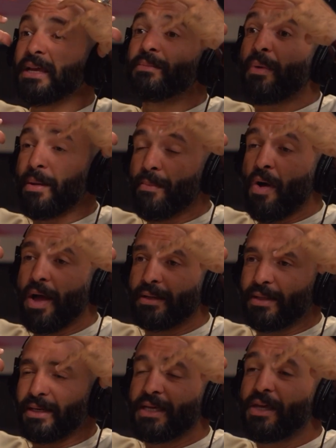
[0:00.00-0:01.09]
my mind
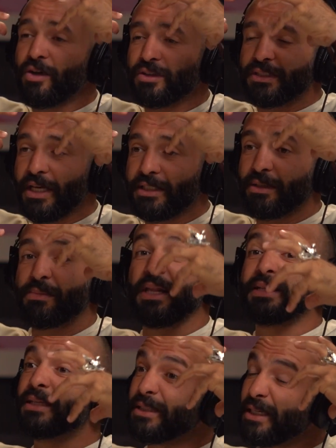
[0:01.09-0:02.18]
that he could say something
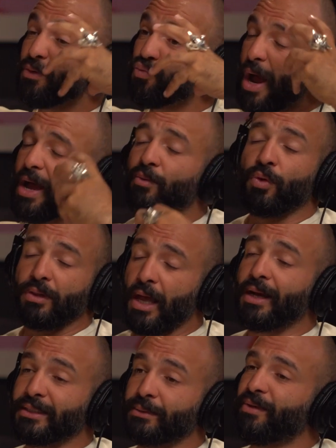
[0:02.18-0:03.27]
like this, and wallah
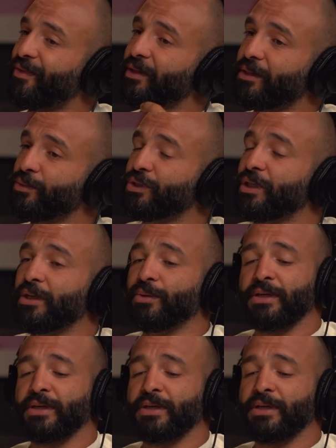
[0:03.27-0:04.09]
al-azim, I felt he was genuine.